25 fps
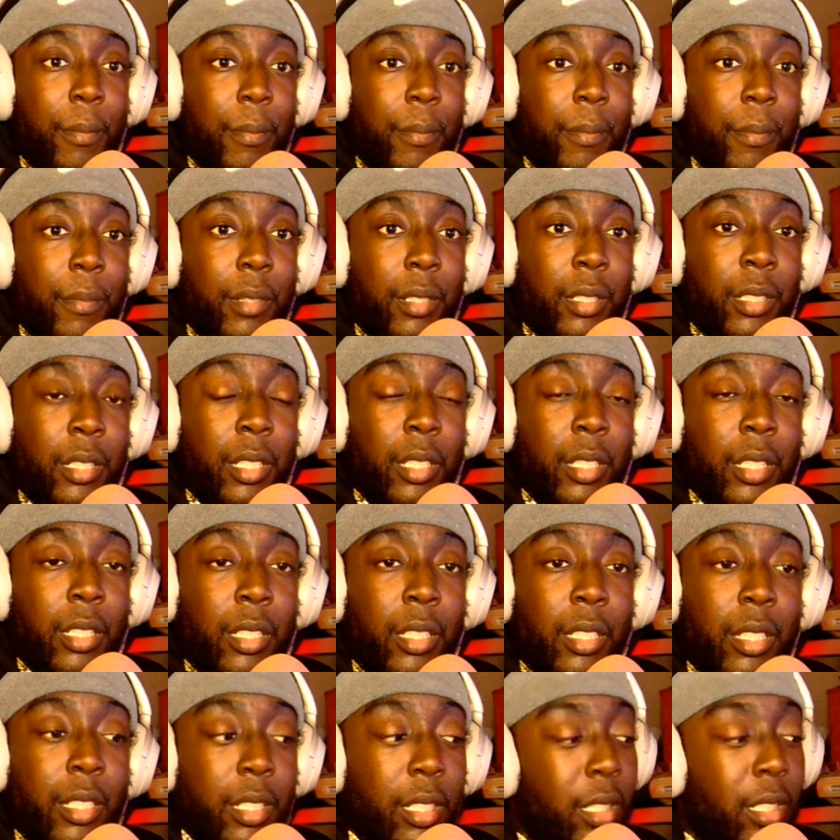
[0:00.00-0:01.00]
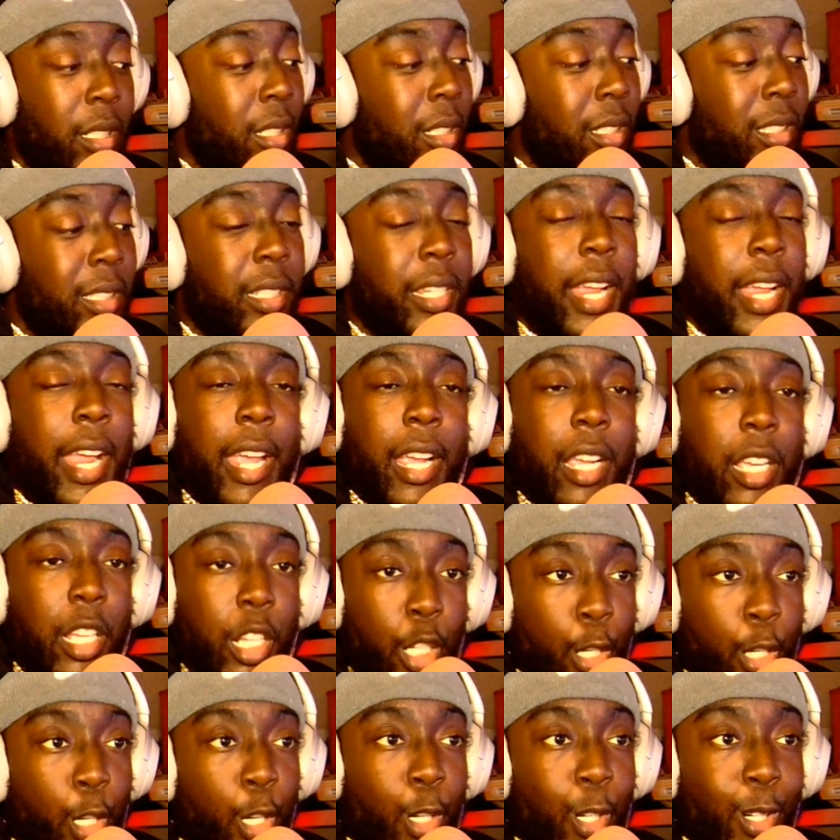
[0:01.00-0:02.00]
the the uh, tech
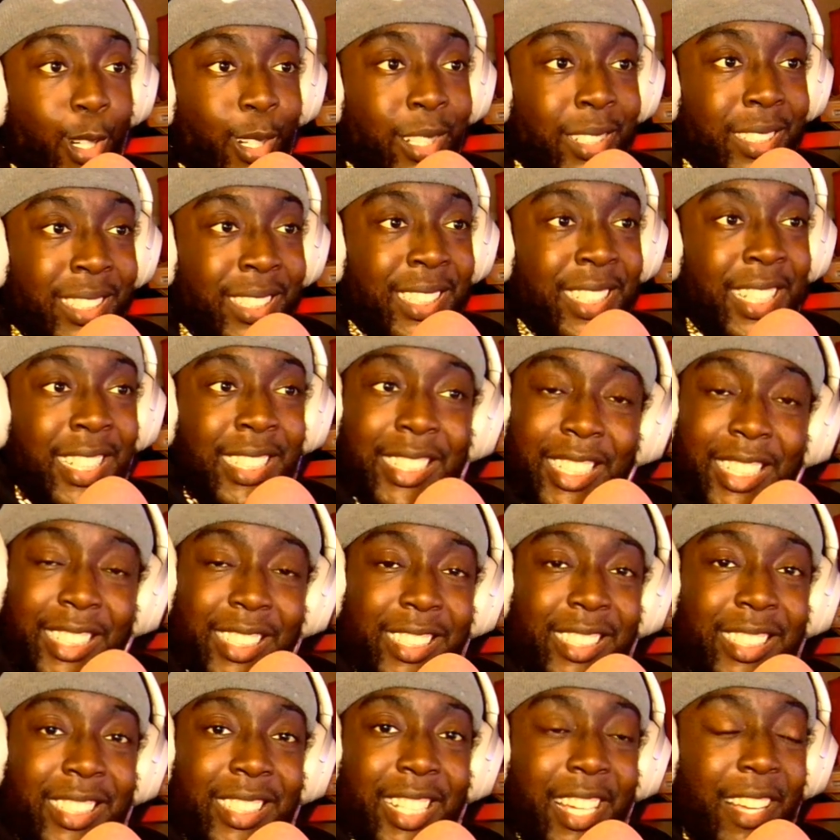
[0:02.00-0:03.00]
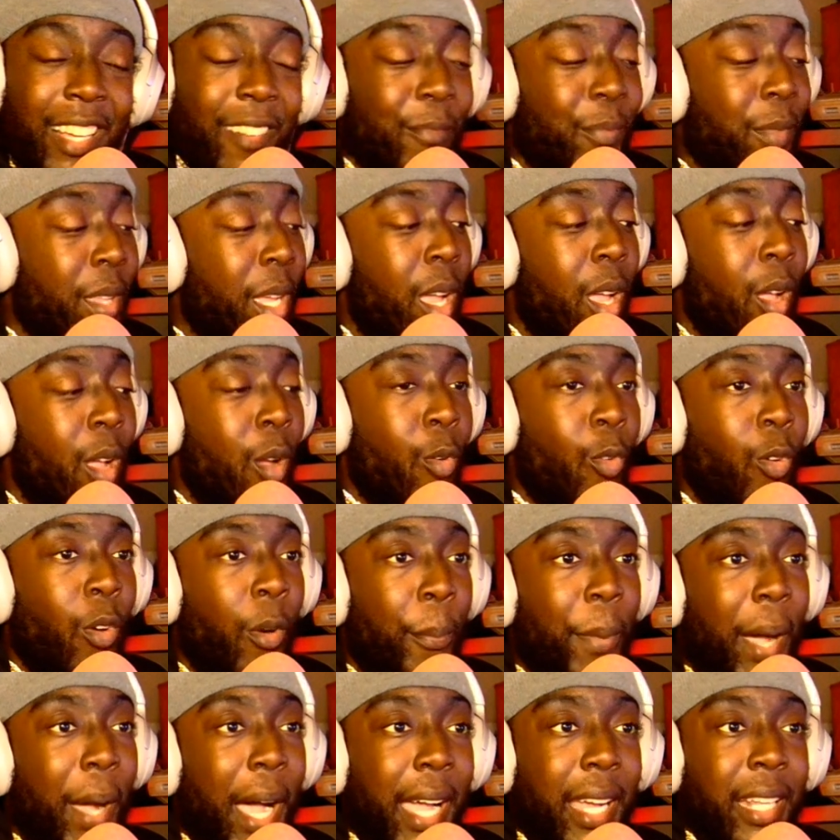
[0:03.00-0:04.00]
nerds, as I should say, will
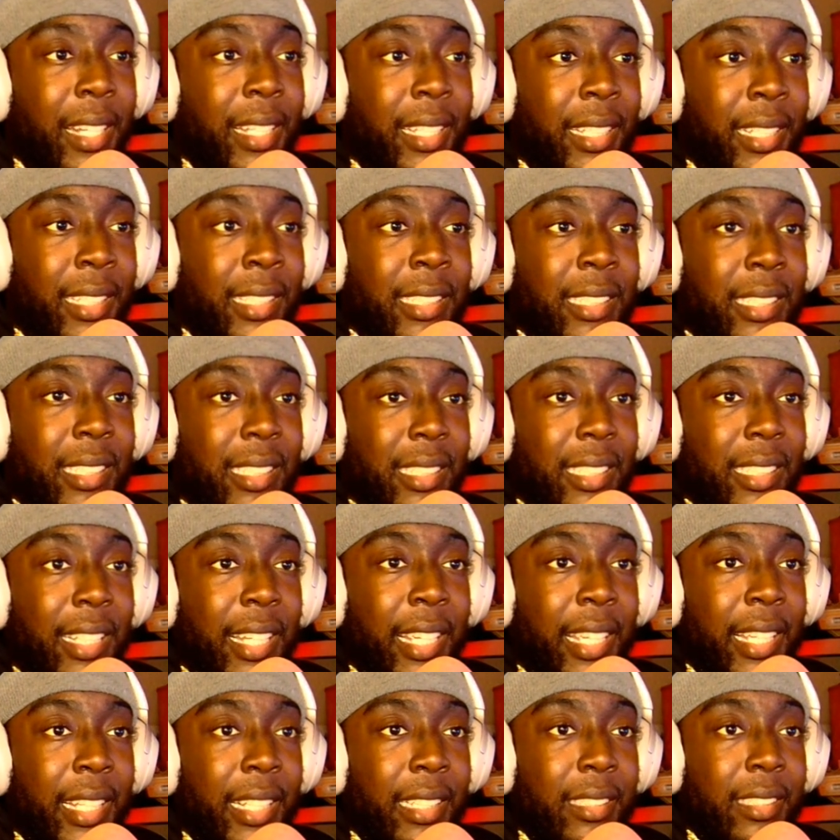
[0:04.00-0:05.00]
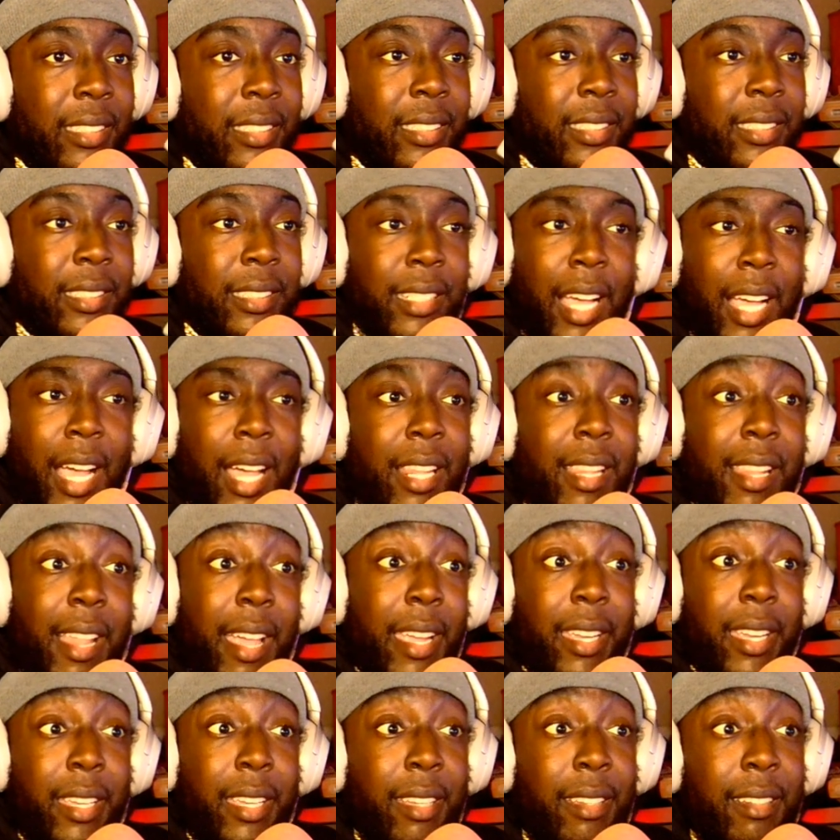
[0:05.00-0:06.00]
buy these and not
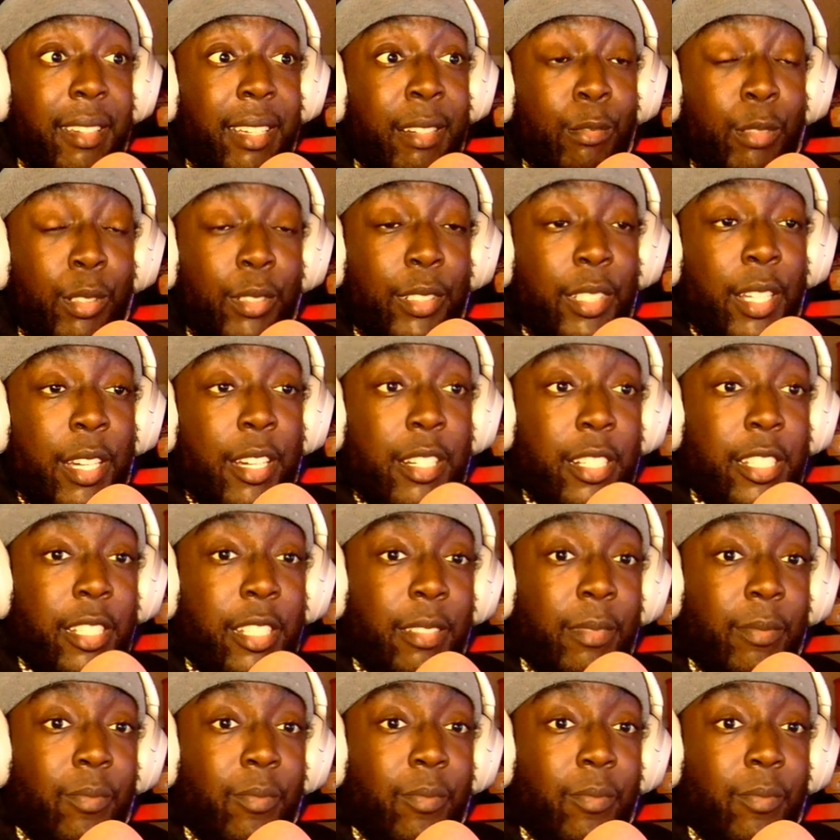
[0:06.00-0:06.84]
like it and return it.